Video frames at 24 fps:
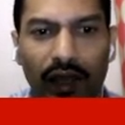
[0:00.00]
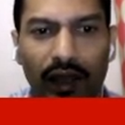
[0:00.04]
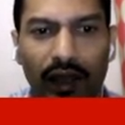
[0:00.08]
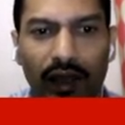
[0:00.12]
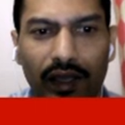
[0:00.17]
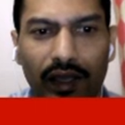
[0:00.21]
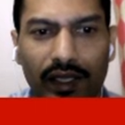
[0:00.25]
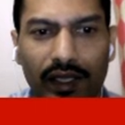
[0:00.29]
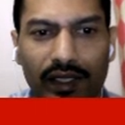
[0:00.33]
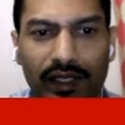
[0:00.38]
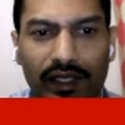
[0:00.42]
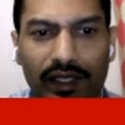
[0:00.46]

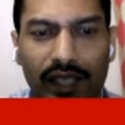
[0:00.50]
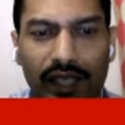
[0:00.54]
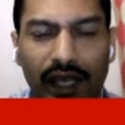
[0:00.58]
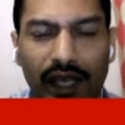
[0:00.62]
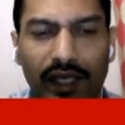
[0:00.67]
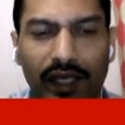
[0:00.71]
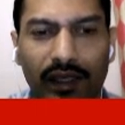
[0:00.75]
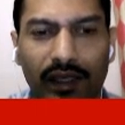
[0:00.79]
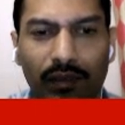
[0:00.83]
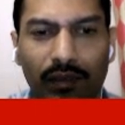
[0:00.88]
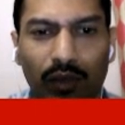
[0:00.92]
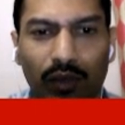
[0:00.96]
inside
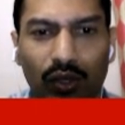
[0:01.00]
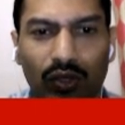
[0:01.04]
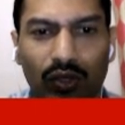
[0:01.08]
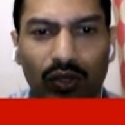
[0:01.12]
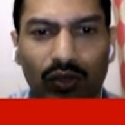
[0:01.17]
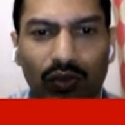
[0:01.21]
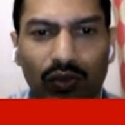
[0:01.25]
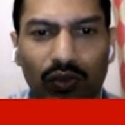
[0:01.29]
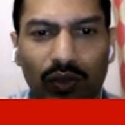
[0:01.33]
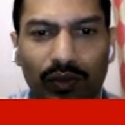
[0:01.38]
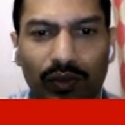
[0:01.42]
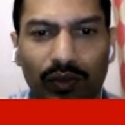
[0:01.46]
the box
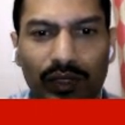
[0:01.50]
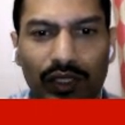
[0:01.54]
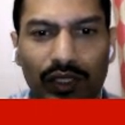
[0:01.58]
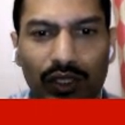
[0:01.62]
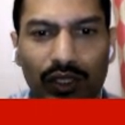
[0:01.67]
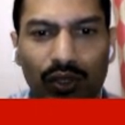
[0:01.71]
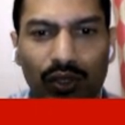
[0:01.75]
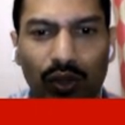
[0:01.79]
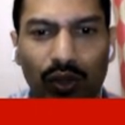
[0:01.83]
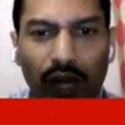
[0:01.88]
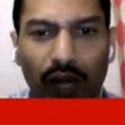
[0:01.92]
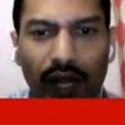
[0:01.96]
will be
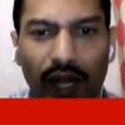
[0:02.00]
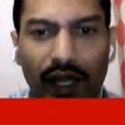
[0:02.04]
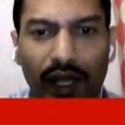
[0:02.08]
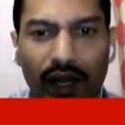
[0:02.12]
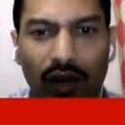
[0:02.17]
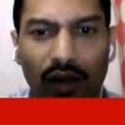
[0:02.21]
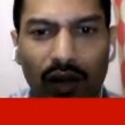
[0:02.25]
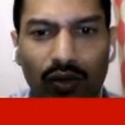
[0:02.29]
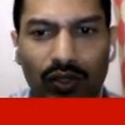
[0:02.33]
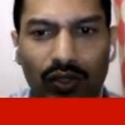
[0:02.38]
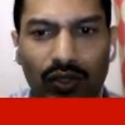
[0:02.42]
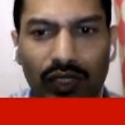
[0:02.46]
0 and
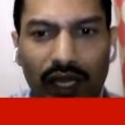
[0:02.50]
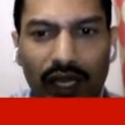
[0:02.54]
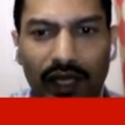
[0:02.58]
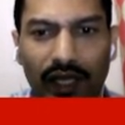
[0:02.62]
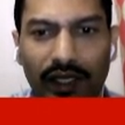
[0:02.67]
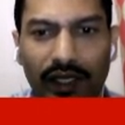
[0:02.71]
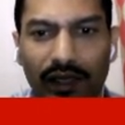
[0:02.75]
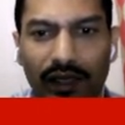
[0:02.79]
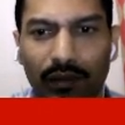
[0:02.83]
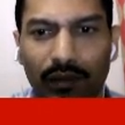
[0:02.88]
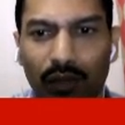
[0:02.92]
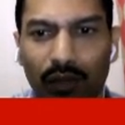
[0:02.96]
outside
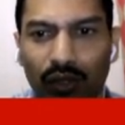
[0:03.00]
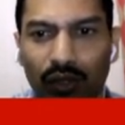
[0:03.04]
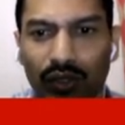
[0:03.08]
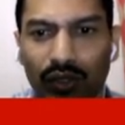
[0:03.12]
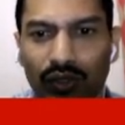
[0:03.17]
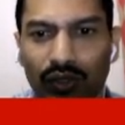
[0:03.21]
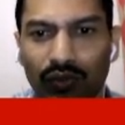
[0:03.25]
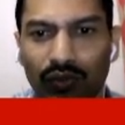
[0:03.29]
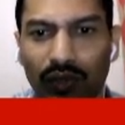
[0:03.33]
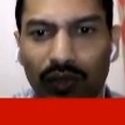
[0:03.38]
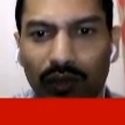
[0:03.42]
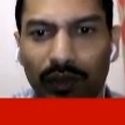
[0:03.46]
the
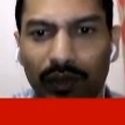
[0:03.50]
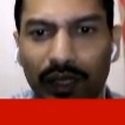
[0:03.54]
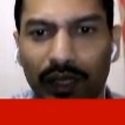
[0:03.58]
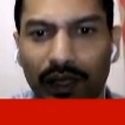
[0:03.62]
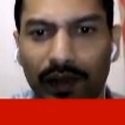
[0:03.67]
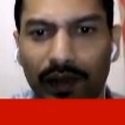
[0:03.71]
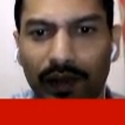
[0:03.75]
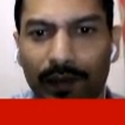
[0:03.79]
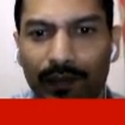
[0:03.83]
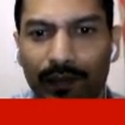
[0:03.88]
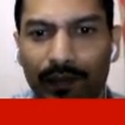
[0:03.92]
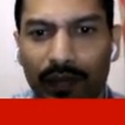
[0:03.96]
box will be
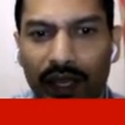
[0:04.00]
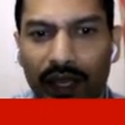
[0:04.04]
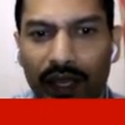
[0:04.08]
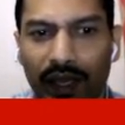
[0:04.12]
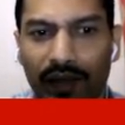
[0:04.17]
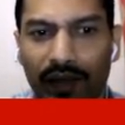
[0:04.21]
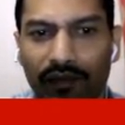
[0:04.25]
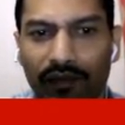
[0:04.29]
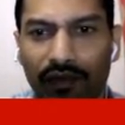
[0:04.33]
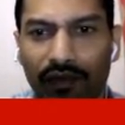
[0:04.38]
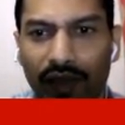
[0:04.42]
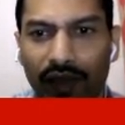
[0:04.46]

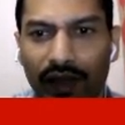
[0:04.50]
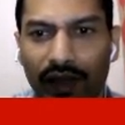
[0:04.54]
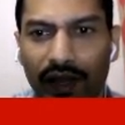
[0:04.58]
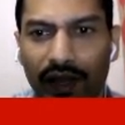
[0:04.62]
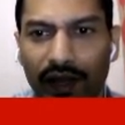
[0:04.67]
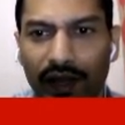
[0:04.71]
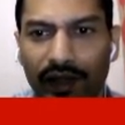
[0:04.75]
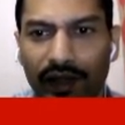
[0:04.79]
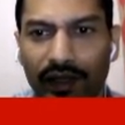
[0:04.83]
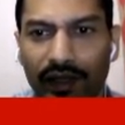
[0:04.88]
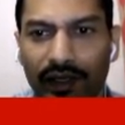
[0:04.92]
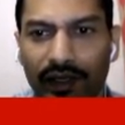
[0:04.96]

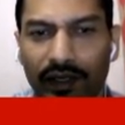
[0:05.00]
infinite.